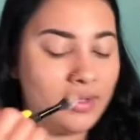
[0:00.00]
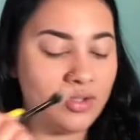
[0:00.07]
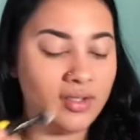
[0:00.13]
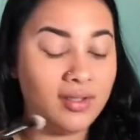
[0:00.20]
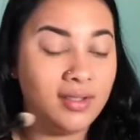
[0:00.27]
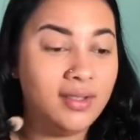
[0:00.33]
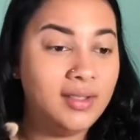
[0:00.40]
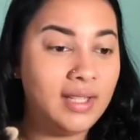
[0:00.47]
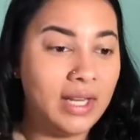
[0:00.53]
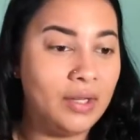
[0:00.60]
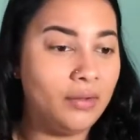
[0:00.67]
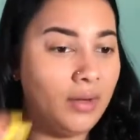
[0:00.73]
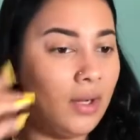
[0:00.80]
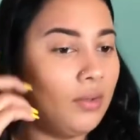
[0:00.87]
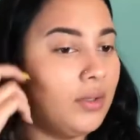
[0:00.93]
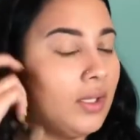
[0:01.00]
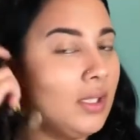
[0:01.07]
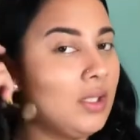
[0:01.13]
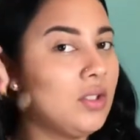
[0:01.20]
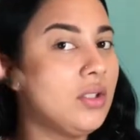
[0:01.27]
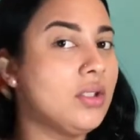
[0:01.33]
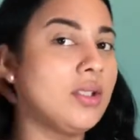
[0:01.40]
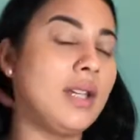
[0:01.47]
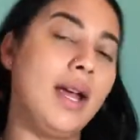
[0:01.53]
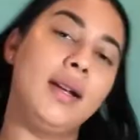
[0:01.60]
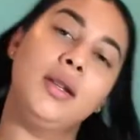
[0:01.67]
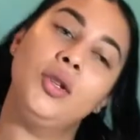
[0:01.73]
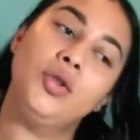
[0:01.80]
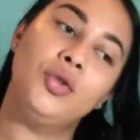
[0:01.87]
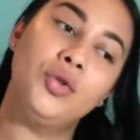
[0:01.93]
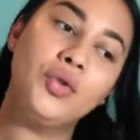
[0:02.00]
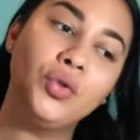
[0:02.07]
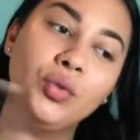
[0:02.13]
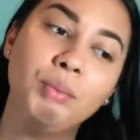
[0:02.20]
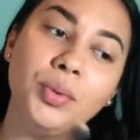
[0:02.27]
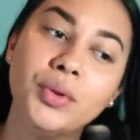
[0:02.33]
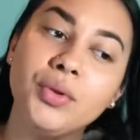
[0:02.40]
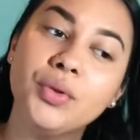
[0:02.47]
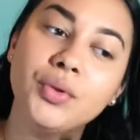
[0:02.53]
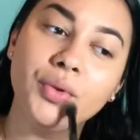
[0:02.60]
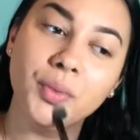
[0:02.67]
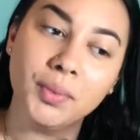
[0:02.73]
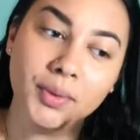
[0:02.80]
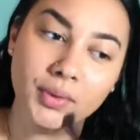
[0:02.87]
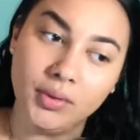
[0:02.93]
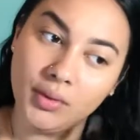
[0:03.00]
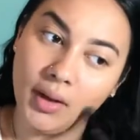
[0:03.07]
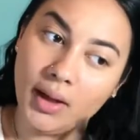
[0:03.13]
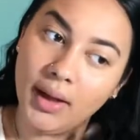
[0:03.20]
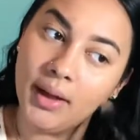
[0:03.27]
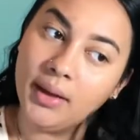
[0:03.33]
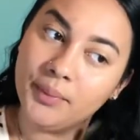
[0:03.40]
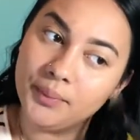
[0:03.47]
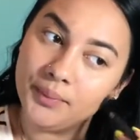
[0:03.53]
just the skin around it is just acting super dry.